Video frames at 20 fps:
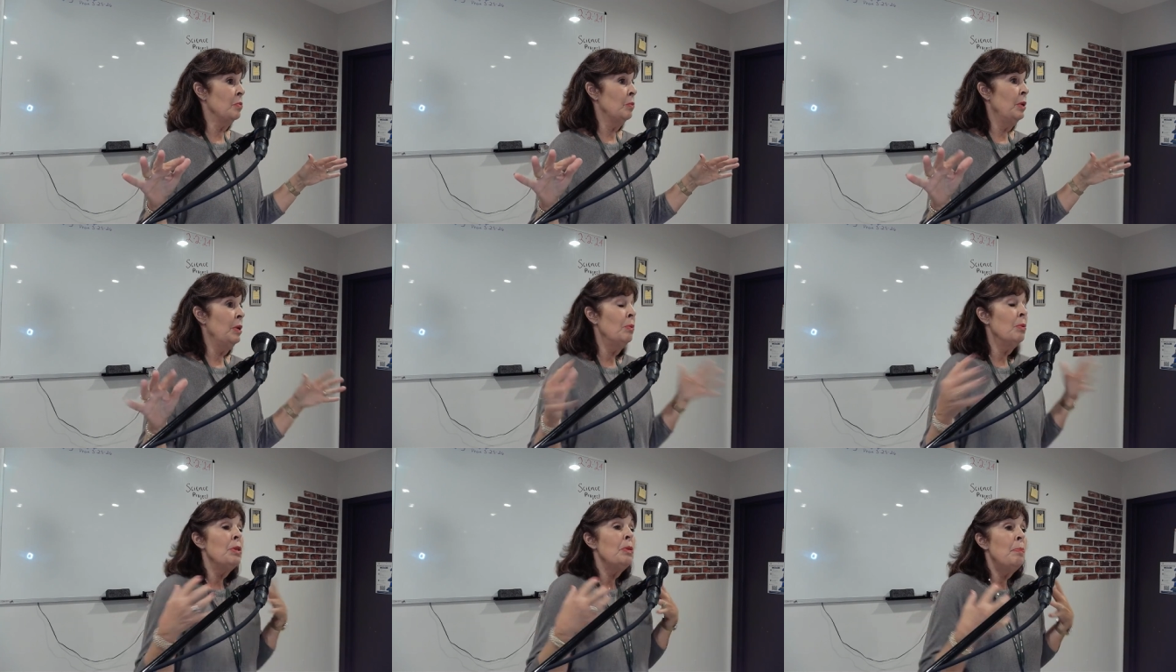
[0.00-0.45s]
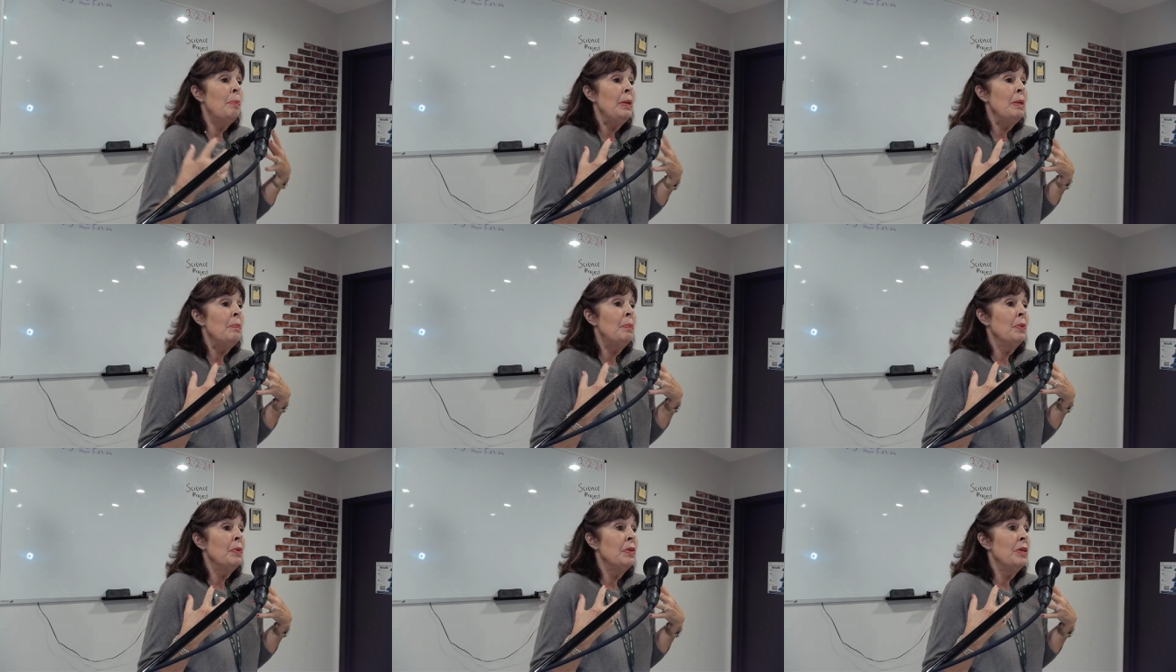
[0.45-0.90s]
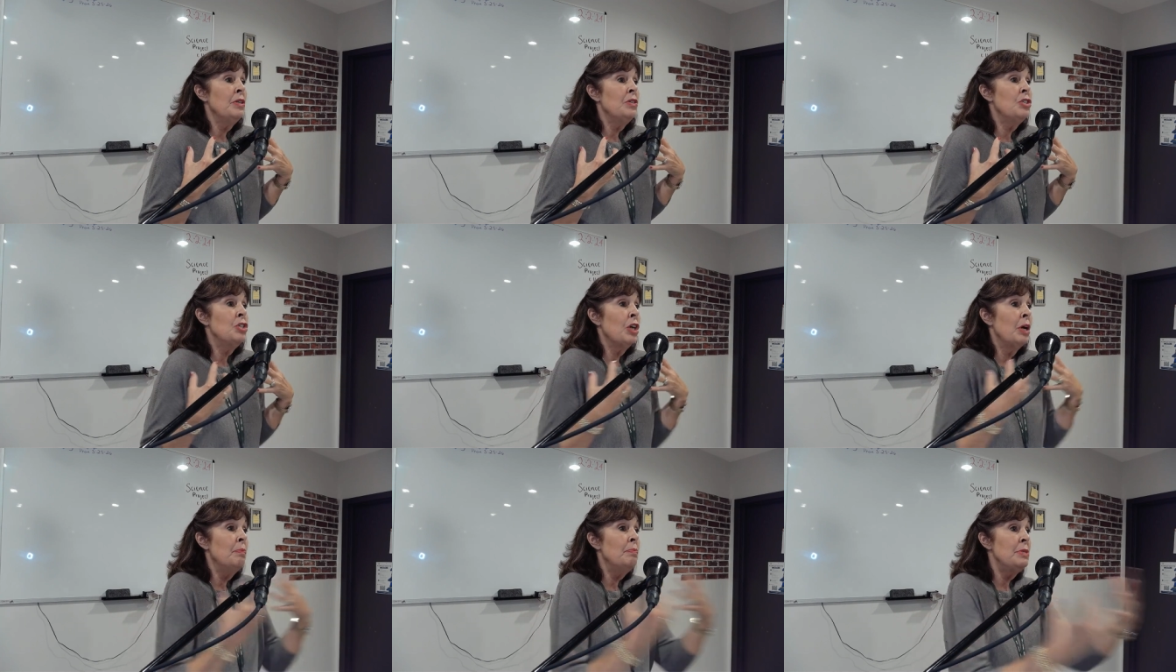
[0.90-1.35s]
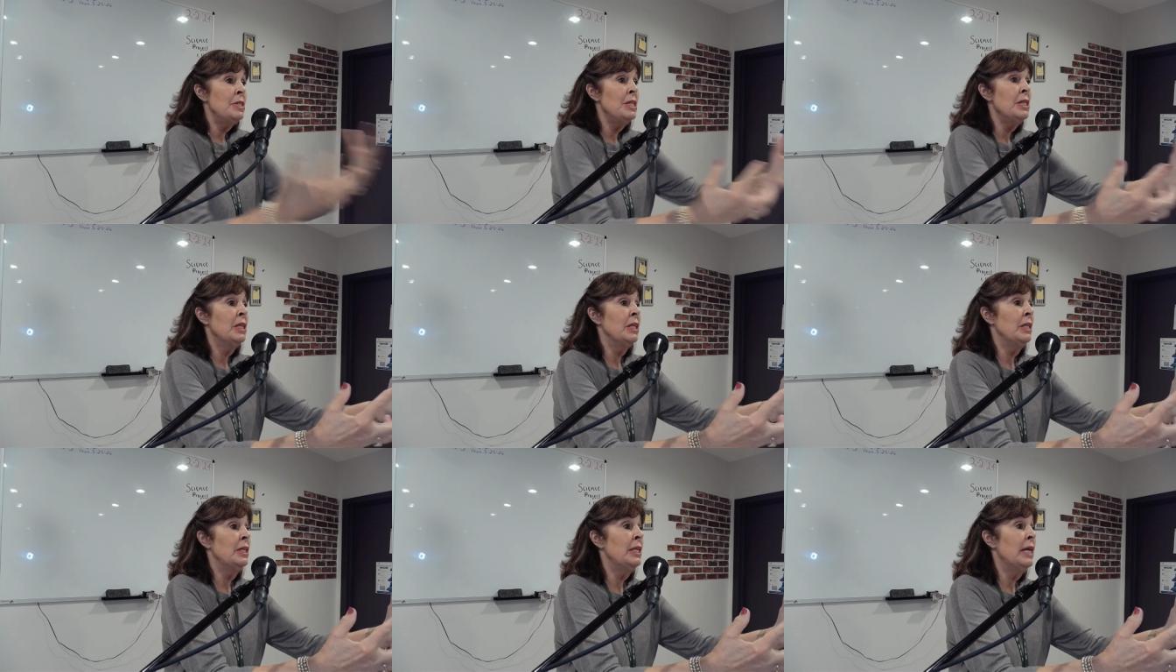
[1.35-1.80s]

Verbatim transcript: We were the people that jumped in,